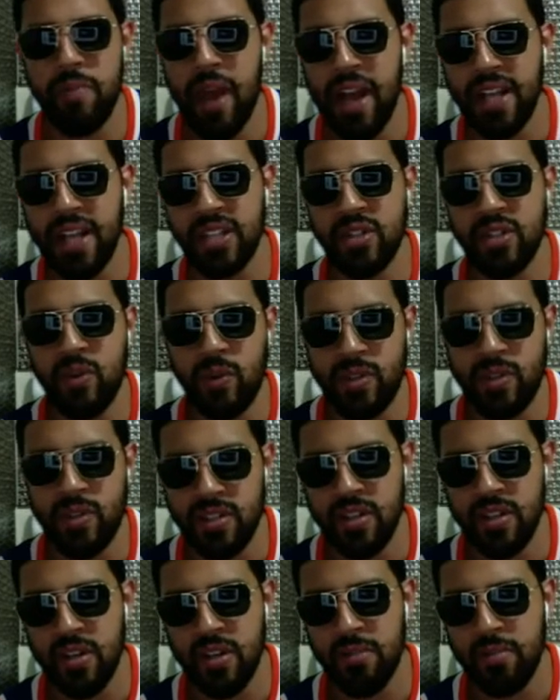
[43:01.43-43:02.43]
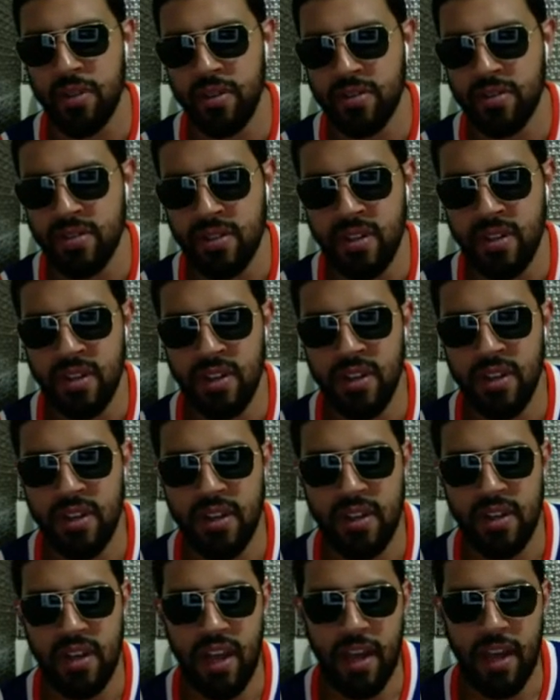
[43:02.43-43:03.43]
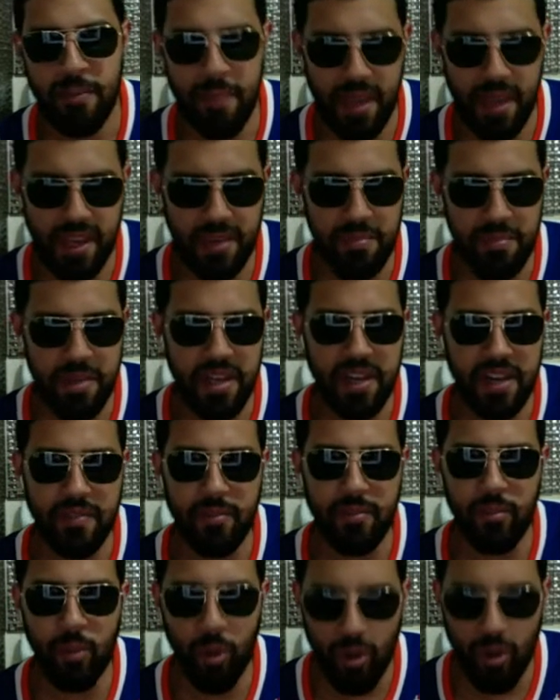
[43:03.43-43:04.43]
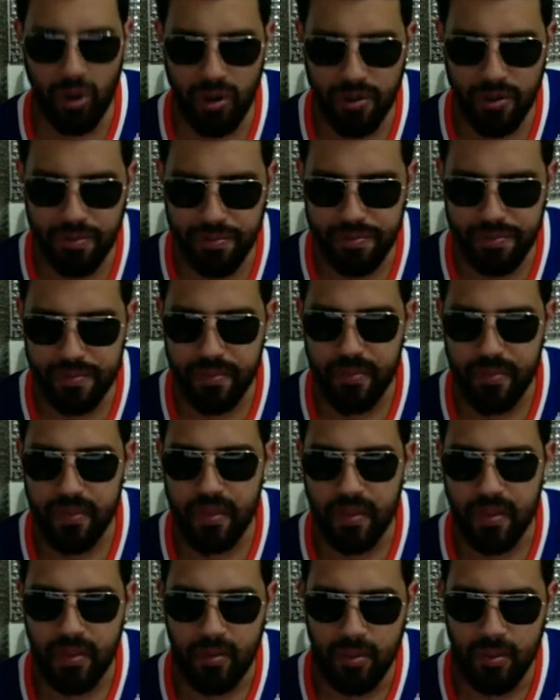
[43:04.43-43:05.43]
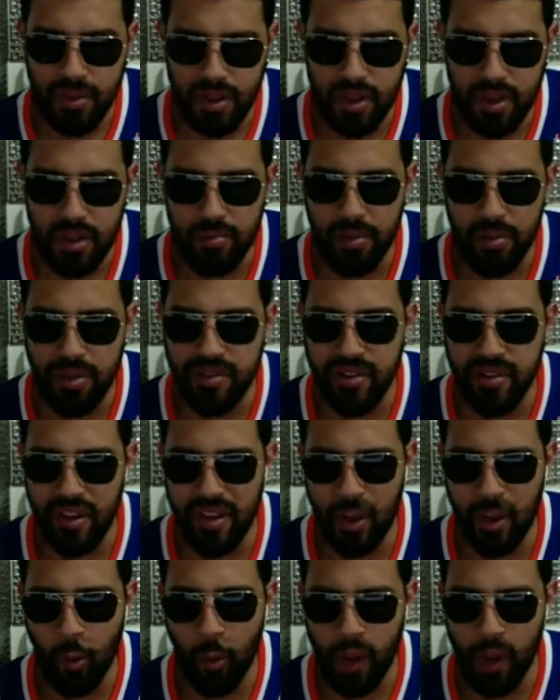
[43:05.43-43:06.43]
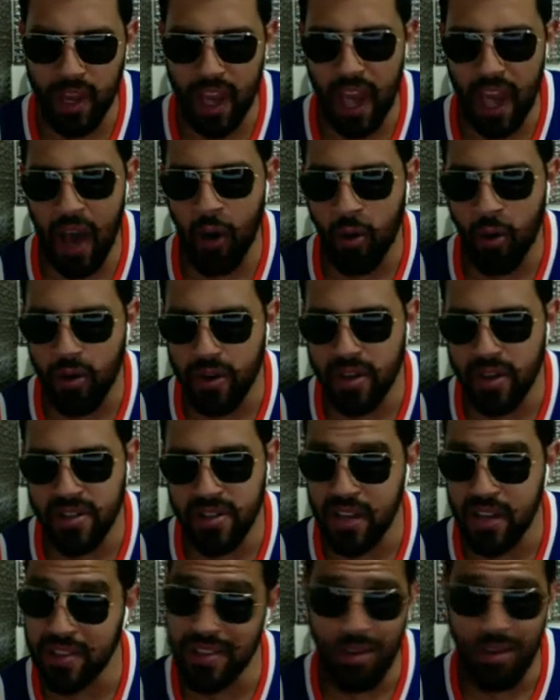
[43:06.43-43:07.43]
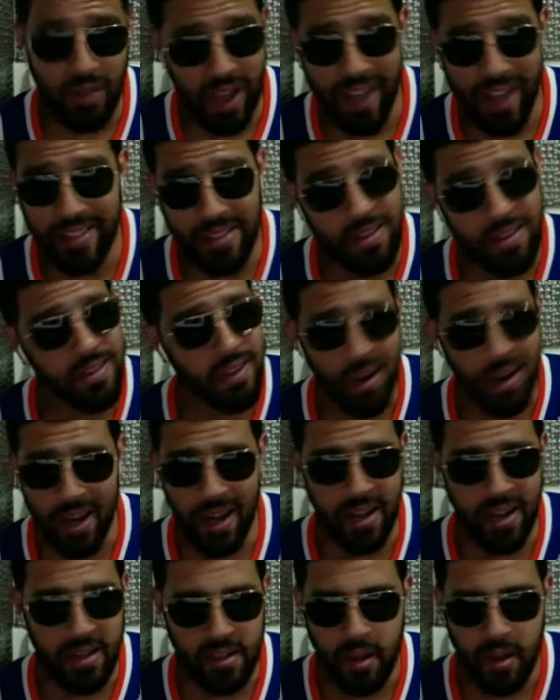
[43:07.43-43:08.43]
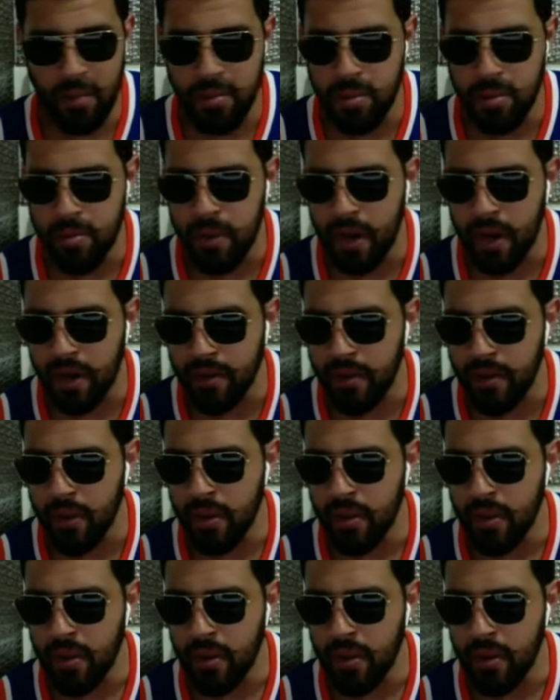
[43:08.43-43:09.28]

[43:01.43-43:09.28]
Mack towards the Good Brothers and make it mean even more with the Good Brothers on their way out, because I think I think they're A E W guys.